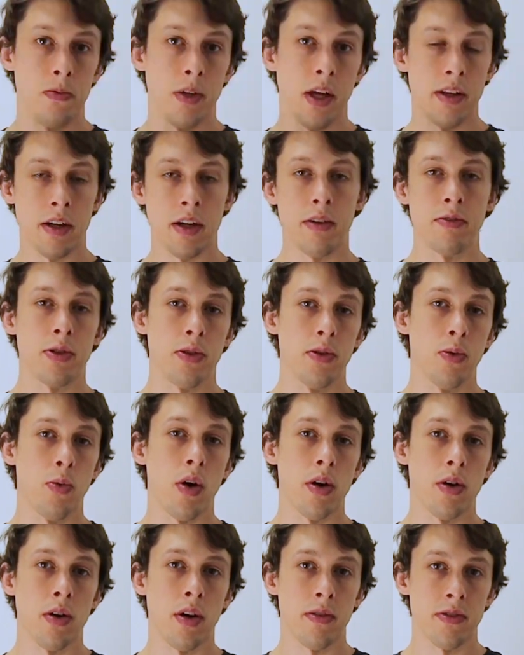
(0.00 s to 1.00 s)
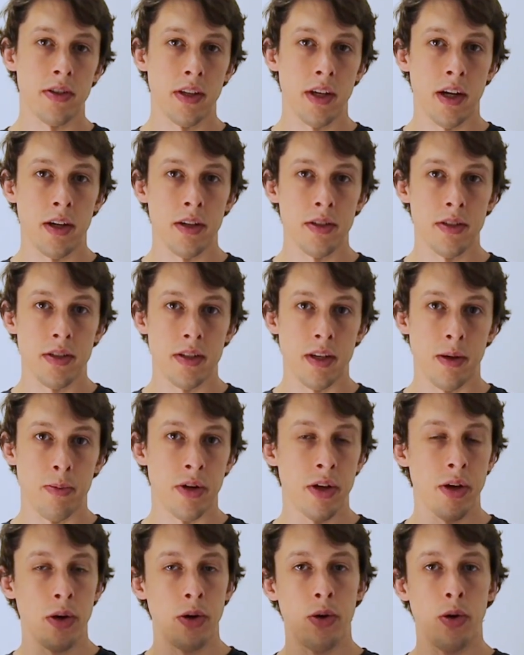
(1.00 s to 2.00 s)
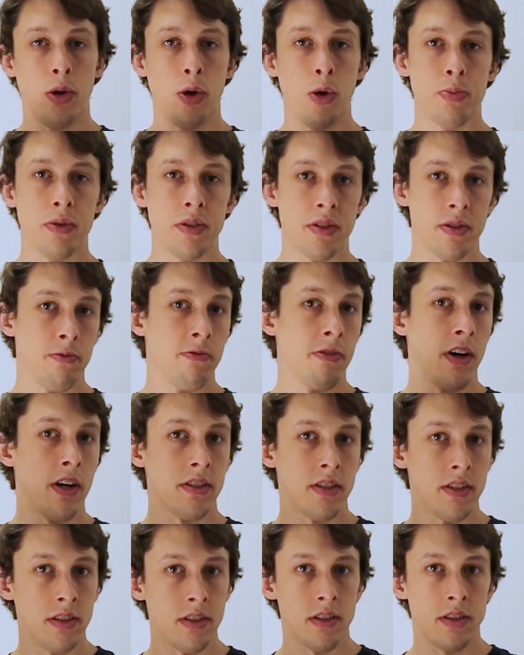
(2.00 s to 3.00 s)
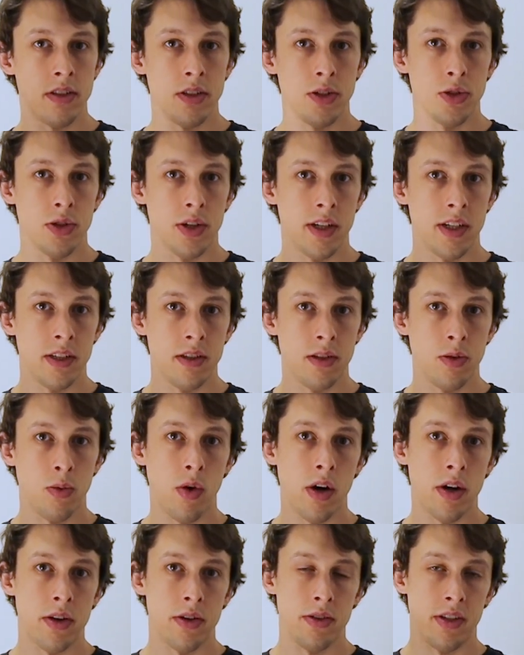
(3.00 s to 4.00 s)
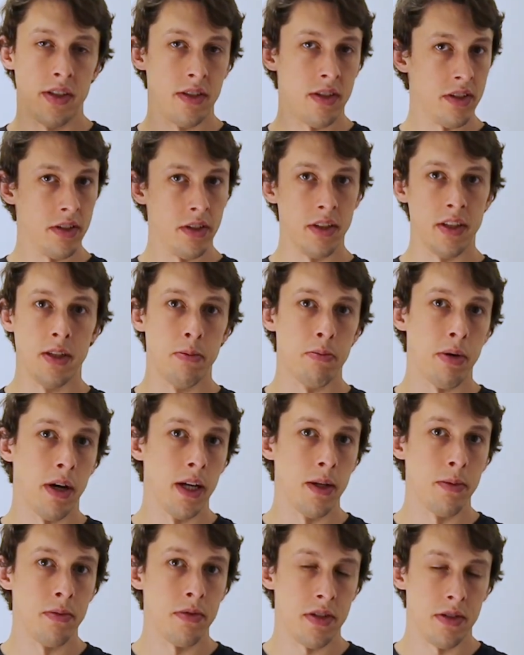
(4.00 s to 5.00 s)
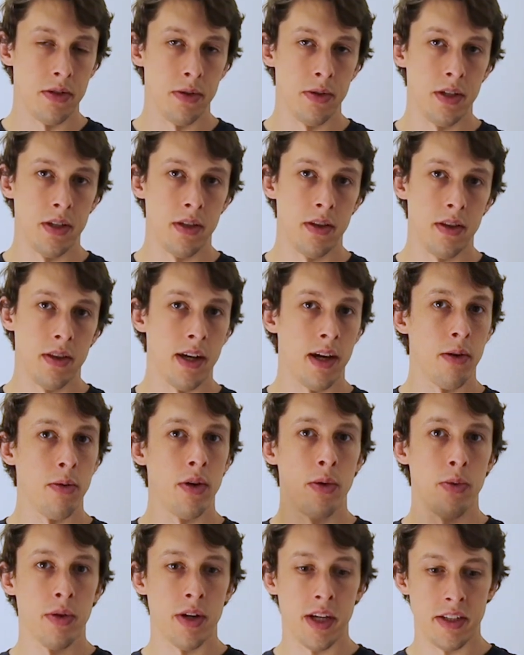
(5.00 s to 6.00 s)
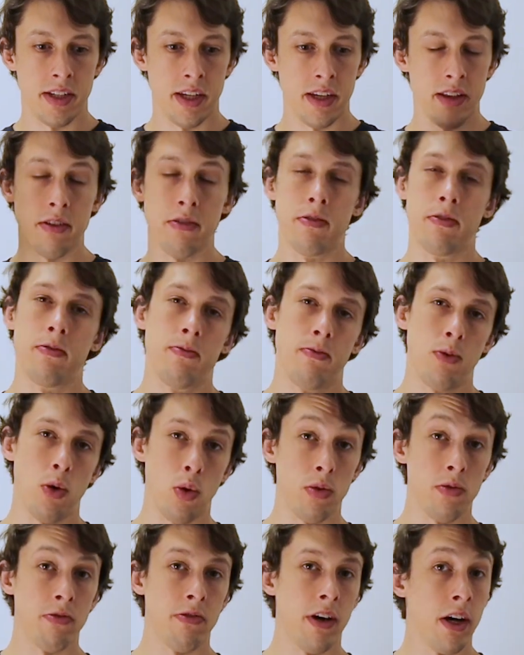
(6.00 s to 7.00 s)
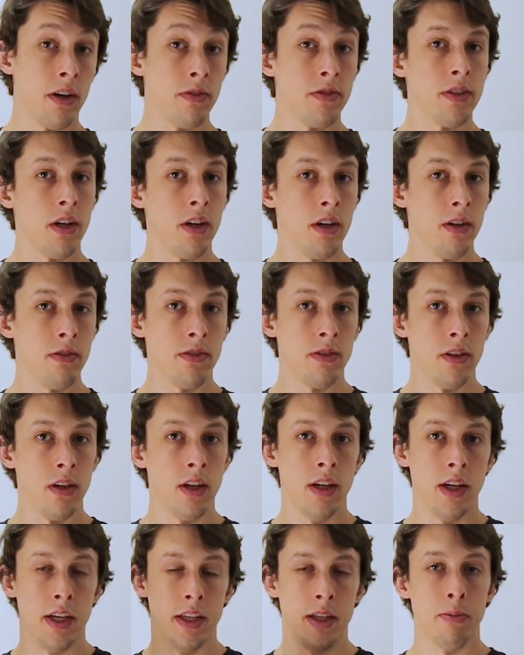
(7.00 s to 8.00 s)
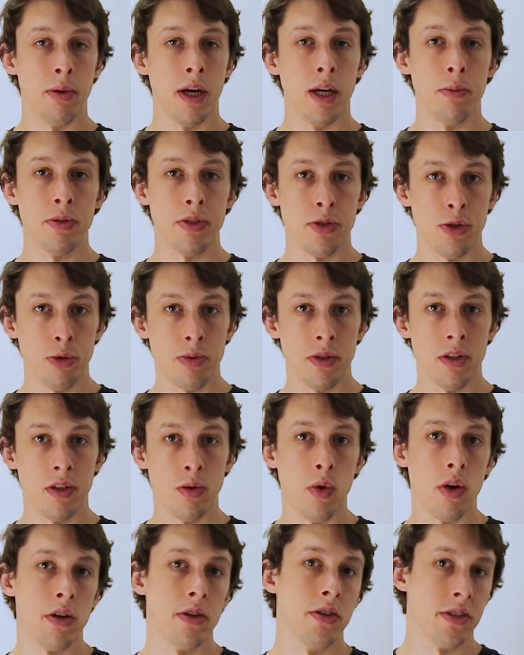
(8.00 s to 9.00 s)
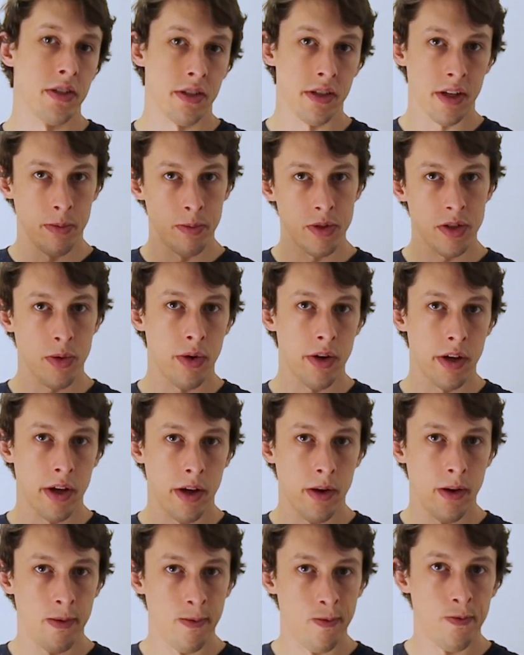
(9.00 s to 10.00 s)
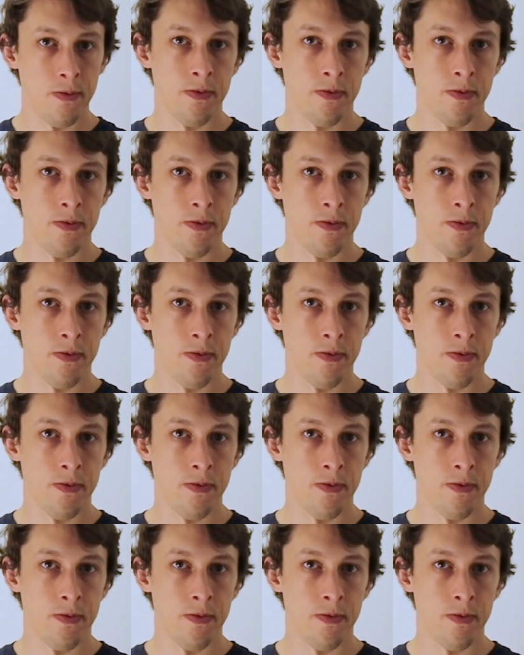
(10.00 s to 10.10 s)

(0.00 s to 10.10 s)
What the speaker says: Now that I've turned the water off to the house, I'm going to go open some faucets to drain the water that's still in the pipes, so that way when I take the old valves off and the pipe is open, the water doesn't come squirting out.